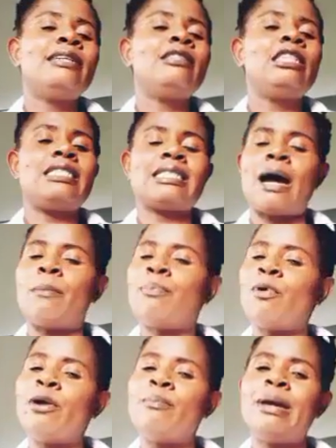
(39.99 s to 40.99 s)

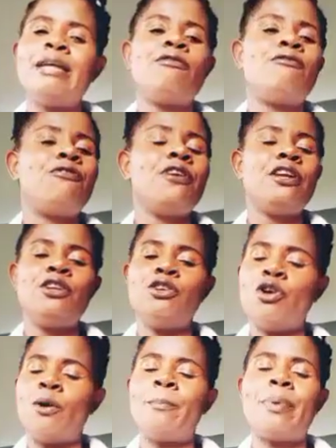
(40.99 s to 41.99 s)
disappointment,
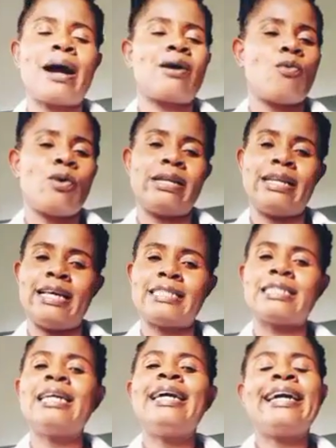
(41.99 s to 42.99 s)
failure,
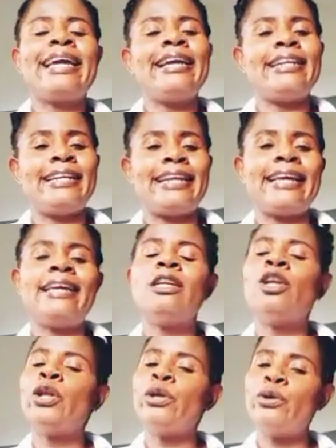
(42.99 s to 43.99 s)
backwardness in the
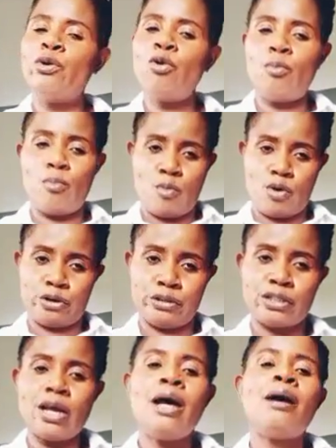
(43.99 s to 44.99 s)
new
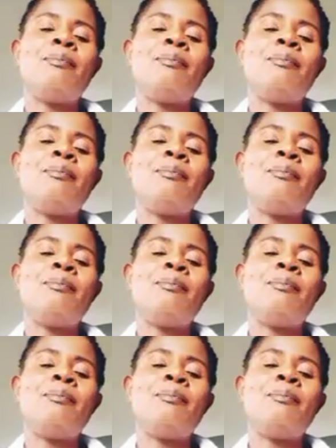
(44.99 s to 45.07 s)
month.